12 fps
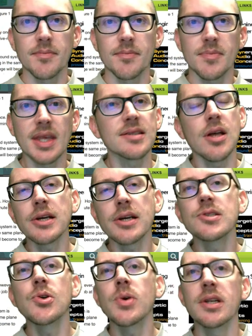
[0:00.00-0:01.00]
As long as
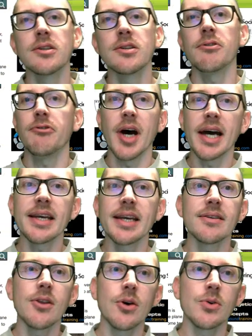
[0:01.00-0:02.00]
you can define
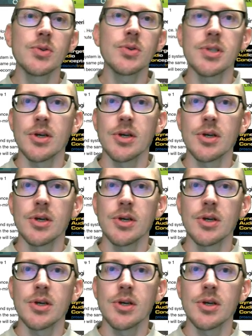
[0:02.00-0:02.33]
those